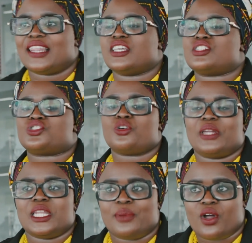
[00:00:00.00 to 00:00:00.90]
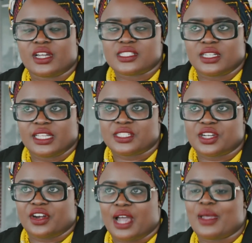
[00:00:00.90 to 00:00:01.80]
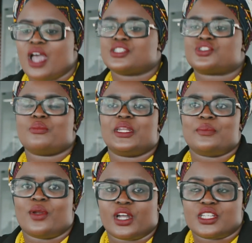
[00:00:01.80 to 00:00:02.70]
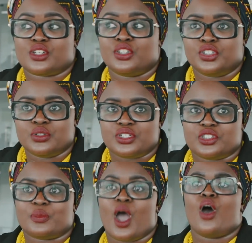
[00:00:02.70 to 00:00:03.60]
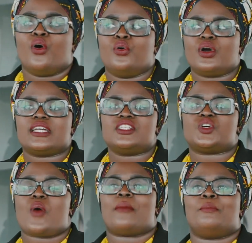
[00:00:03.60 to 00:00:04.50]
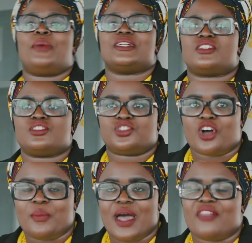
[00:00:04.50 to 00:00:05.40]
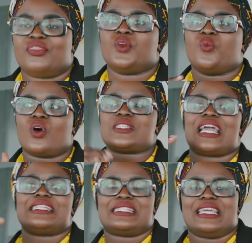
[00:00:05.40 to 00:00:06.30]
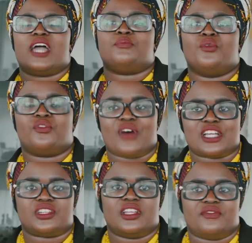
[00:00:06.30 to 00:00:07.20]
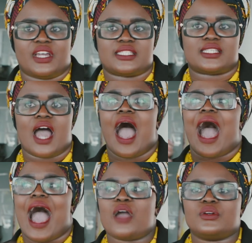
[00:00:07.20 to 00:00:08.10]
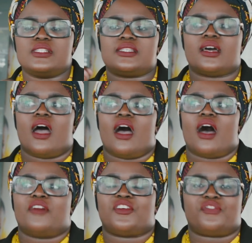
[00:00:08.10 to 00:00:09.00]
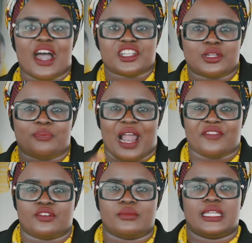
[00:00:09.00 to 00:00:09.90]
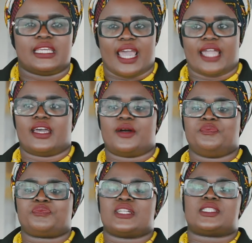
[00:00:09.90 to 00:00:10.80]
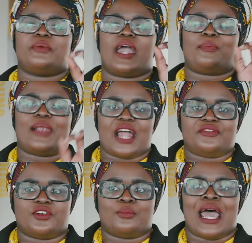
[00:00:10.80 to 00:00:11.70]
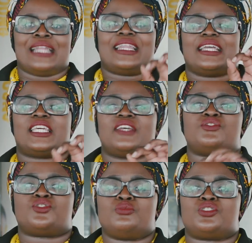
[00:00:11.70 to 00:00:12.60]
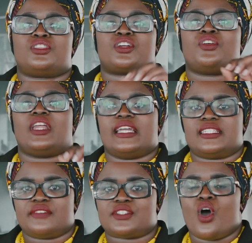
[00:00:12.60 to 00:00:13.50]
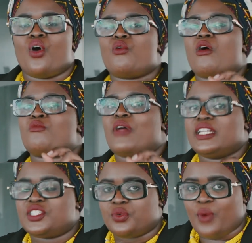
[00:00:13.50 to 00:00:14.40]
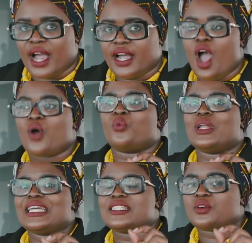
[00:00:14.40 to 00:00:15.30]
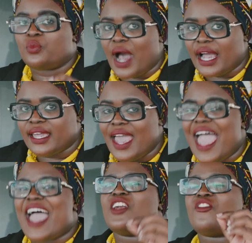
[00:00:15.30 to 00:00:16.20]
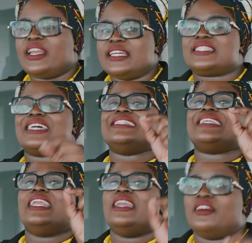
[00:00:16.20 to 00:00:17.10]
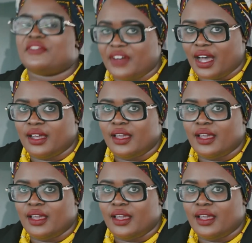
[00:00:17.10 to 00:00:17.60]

There's so many bloggers on Instagram, so many bloggers on YouTube who can do a better job than what I see at more fashion events. I want the fashion platform in Kenya to be a platform that gives room to the creatives who are ready to work, willing to work, and ready to deliver.